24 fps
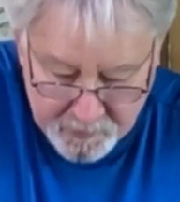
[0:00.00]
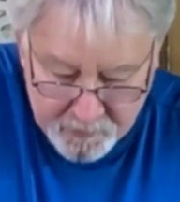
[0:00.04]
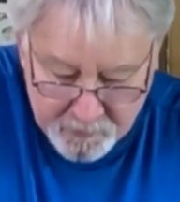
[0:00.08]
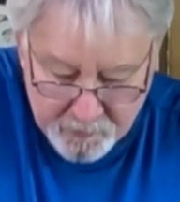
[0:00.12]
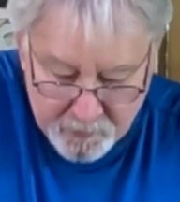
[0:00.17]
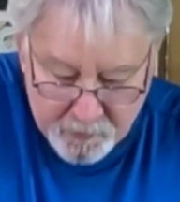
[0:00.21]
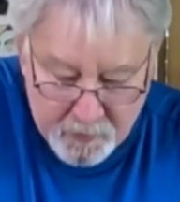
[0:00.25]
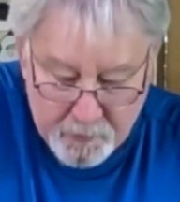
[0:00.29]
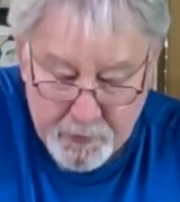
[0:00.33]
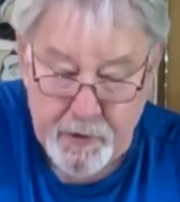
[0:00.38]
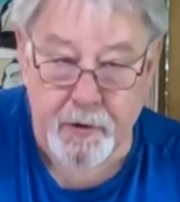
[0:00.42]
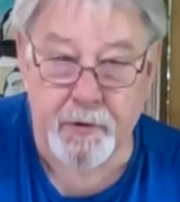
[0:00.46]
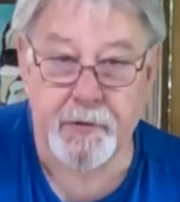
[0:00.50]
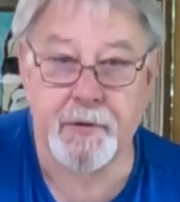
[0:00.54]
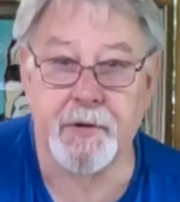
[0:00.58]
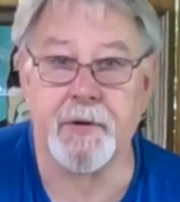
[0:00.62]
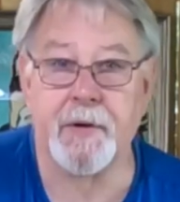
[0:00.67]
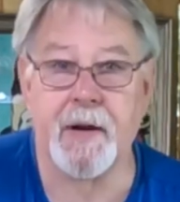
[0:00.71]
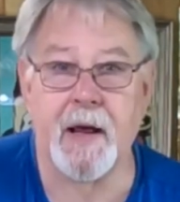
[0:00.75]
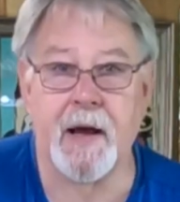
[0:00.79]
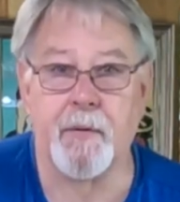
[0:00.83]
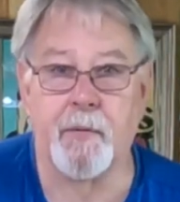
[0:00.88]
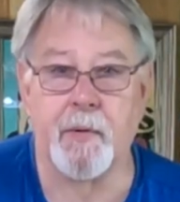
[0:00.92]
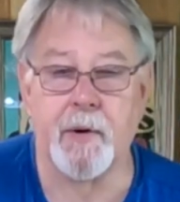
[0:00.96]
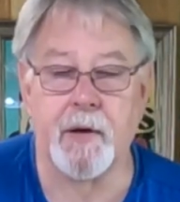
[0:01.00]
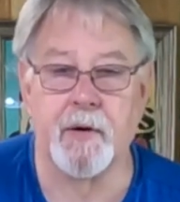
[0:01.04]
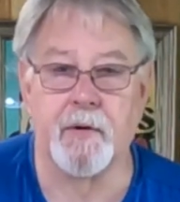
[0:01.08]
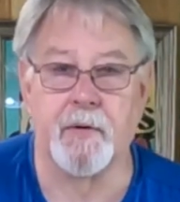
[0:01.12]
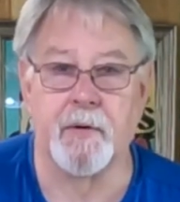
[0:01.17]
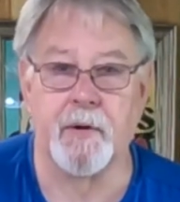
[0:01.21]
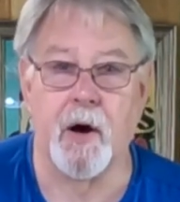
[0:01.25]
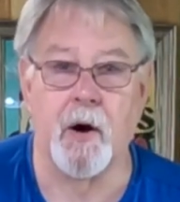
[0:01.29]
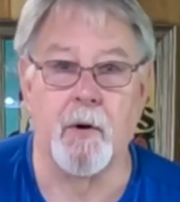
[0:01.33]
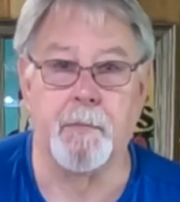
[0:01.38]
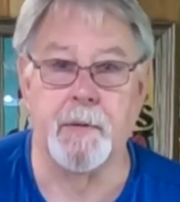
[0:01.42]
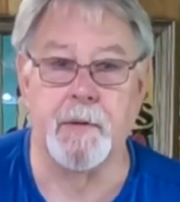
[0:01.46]
What we're going to do now, we're
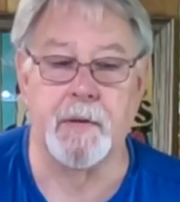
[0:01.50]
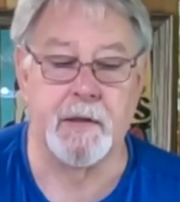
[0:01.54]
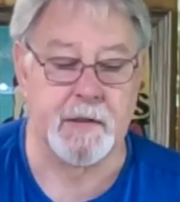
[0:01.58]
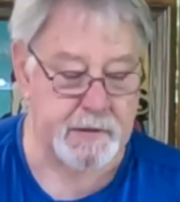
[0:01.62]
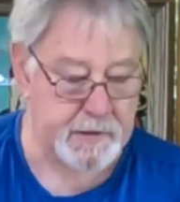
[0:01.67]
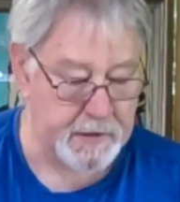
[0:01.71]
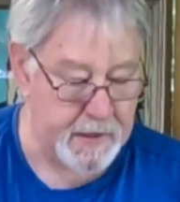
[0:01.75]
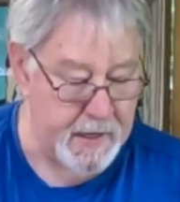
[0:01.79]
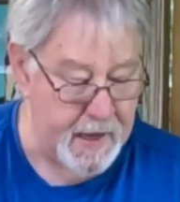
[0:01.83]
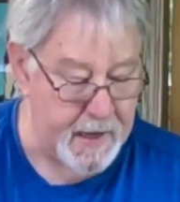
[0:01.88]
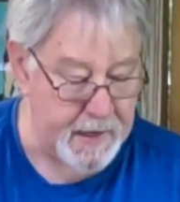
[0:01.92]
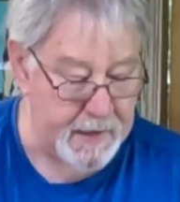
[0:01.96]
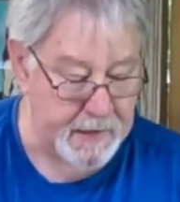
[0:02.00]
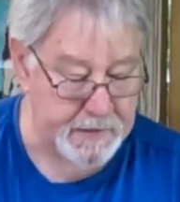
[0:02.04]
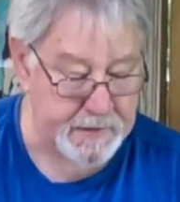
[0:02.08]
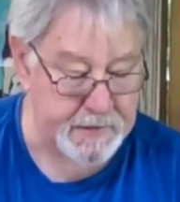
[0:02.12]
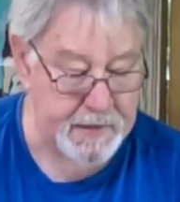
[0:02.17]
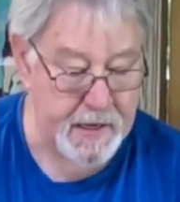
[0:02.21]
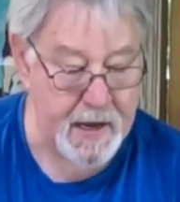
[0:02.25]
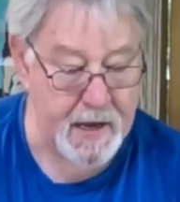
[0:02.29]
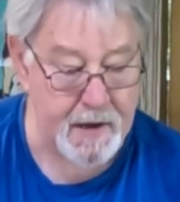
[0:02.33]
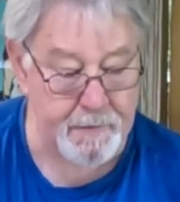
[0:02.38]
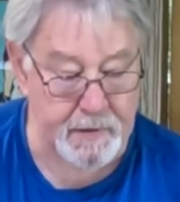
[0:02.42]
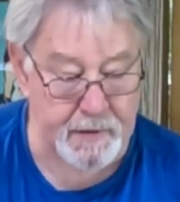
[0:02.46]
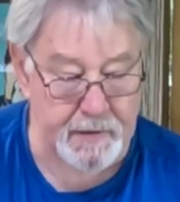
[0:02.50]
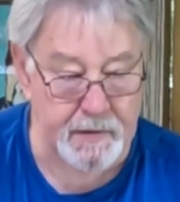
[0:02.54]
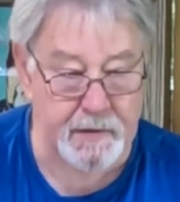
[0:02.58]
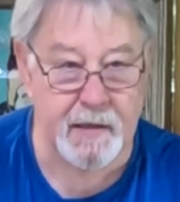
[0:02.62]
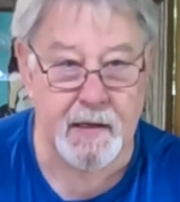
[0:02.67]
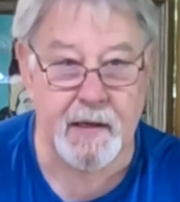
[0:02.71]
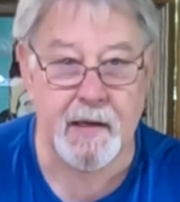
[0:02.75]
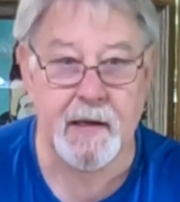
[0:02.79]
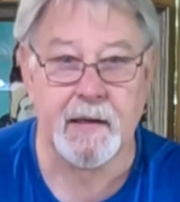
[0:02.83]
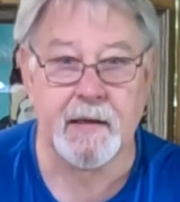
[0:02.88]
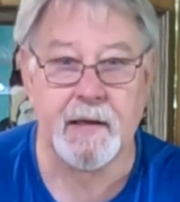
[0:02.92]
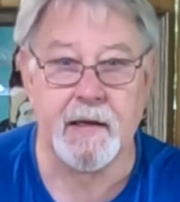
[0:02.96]
going to open this can of salmon,
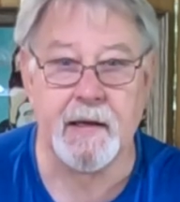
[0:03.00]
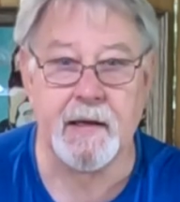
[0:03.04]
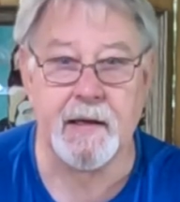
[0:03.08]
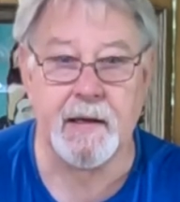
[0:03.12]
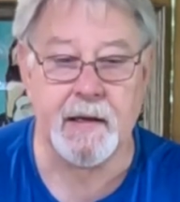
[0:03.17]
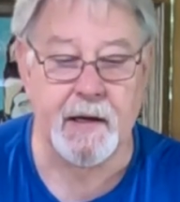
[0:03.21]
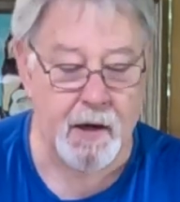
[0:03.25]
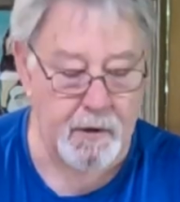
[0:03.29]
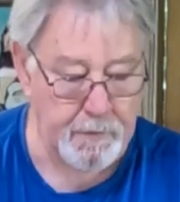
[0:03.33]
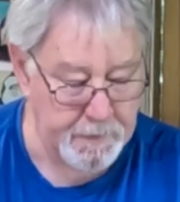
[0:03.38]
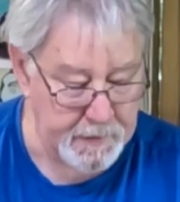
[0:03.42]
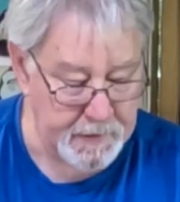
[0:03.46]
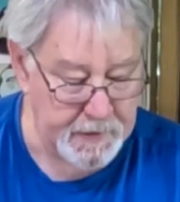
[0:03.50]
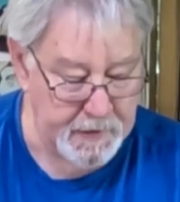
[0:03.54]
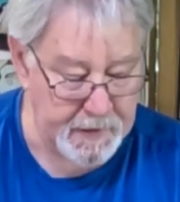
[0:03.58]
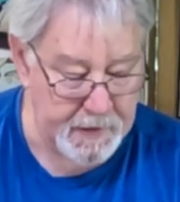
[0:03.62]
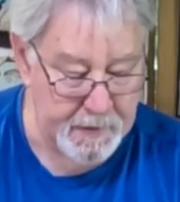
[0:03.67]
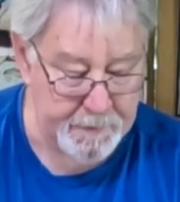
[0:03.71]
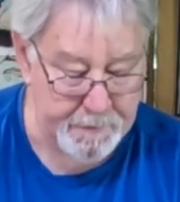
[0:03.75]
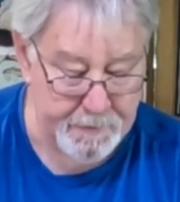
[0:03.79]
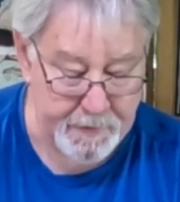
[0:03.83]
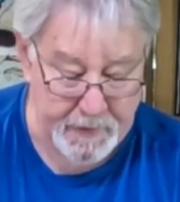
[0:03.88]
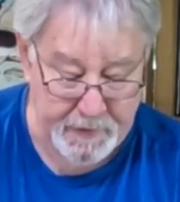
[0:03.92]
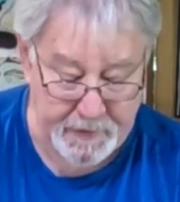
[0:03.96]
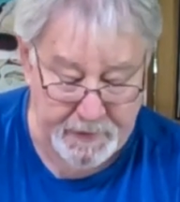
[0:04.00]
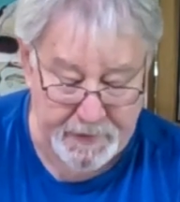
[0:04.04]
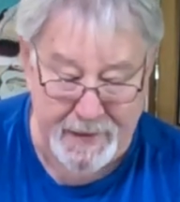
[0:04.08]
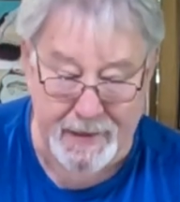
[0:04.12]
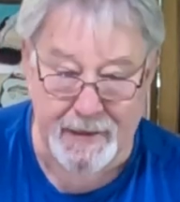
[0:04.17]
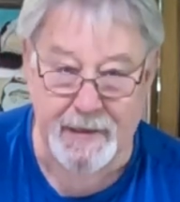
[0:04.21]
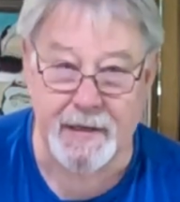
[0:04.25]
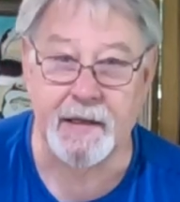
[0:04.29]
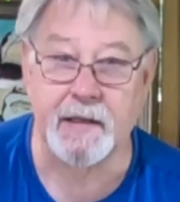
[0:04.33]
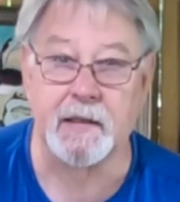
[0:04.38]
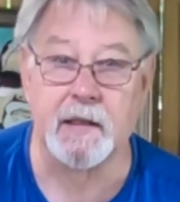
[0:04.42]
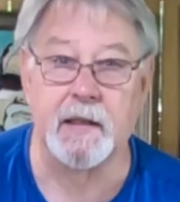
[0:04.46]
get it opened up and
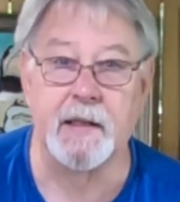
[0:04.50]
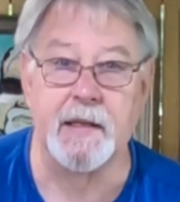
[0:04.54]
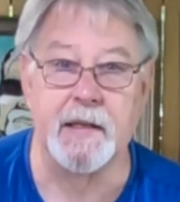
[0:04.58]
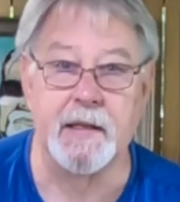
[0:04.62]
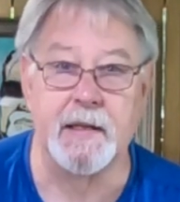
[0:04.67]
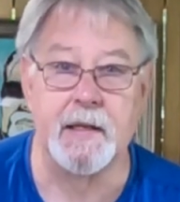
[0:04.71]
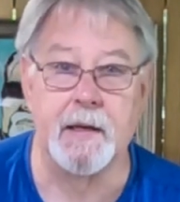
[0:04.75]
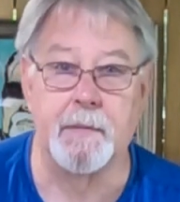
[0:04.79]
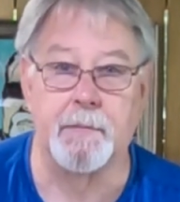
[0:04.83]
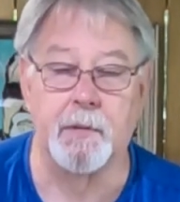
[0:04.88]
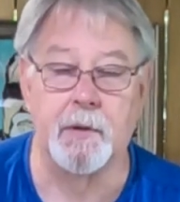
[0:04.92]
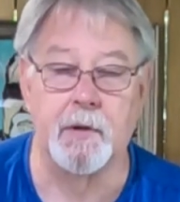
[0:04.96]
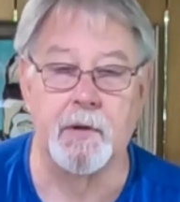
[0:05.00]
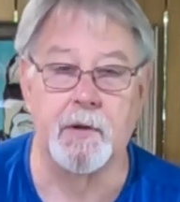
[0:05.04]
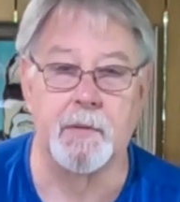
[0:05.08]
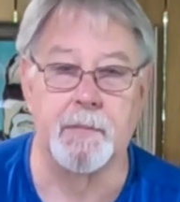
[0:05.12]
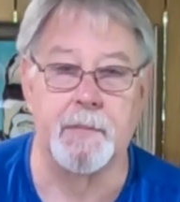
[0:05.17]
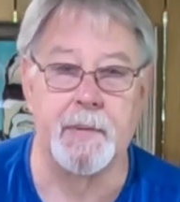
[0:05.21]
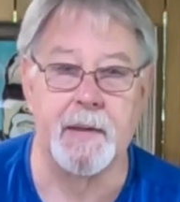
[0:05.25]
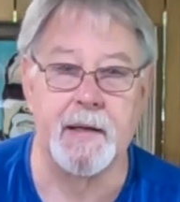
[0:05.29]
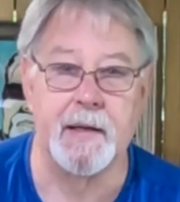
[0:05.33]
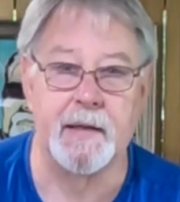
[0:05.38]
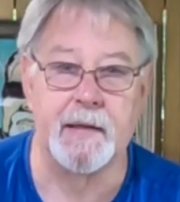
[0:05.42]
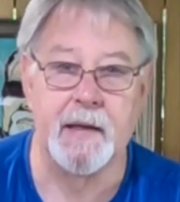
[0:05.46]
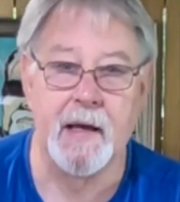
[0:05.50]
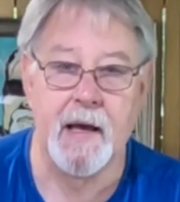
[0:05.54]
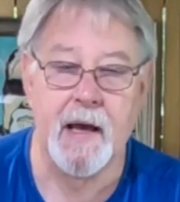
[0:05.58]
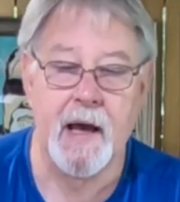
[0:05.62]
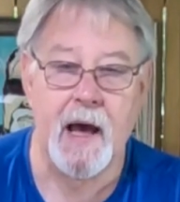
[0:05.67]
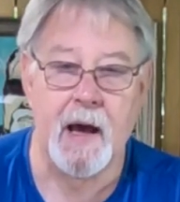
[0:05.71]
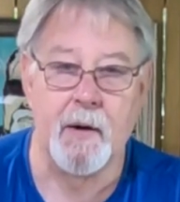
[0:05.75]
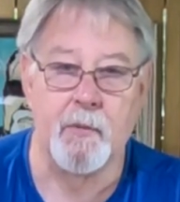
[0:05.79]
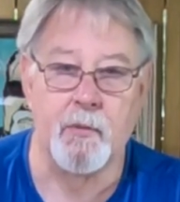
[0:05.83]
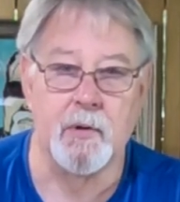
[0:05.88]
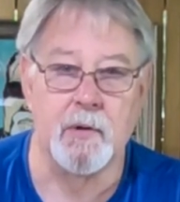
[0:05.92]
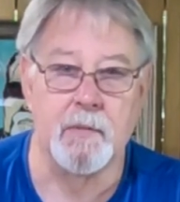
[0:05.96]
get it cleaned up a little bit,
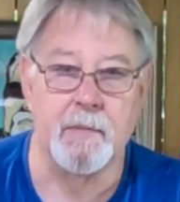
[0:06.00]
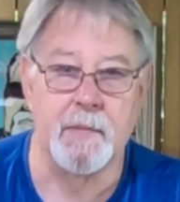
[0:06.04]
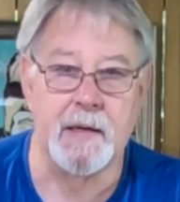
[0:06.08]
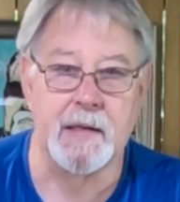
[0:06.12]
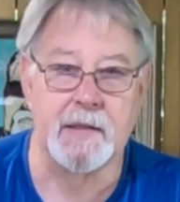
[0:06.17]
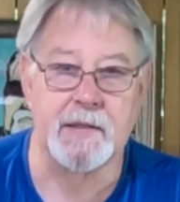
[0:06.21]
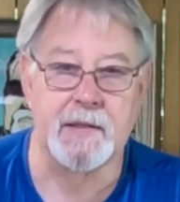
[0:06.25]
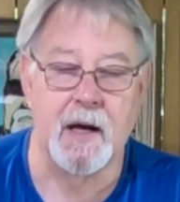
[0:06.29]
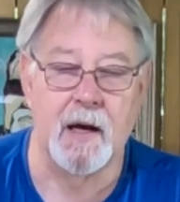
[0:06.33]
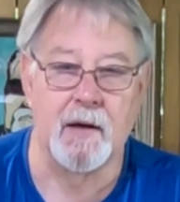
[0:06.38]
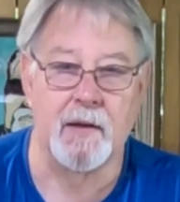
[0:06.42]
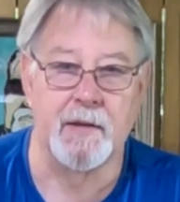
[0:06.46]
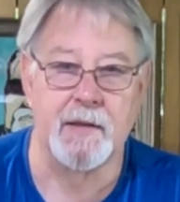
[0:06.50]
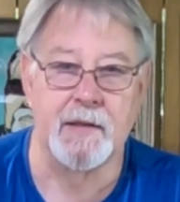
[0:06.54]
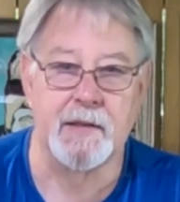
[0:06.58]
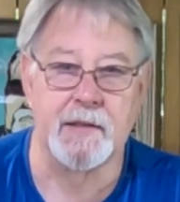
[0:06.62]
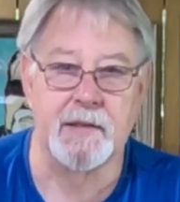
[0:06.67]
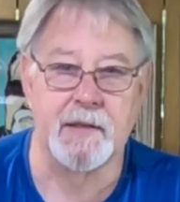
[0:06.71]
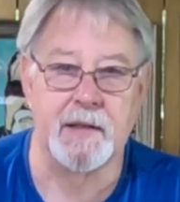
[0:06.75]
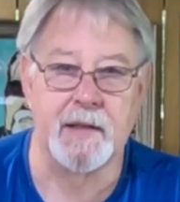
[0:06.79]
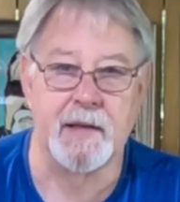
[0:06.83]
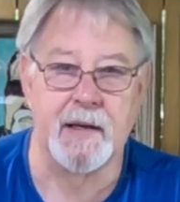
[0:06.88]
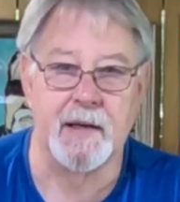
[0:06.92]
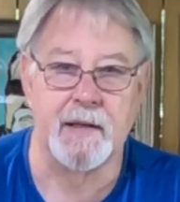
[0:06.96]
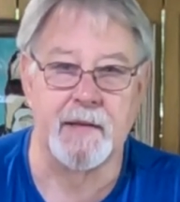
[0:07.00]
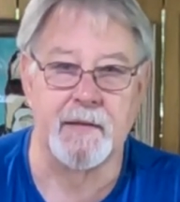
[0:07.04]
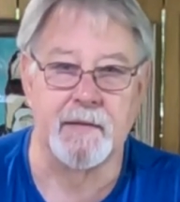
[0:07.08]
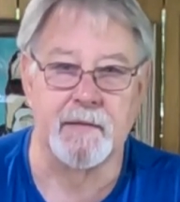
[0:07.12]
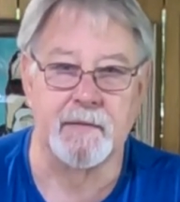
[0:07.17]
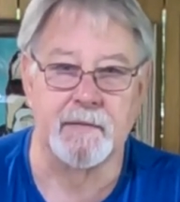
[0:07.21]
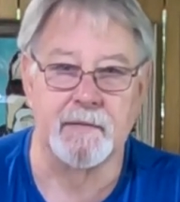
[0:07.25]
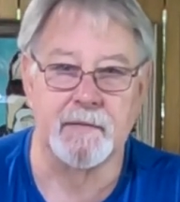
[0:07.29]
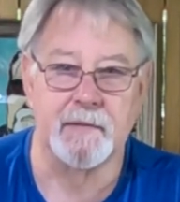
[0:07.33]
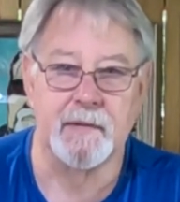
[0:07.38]
and we'll mix all this together.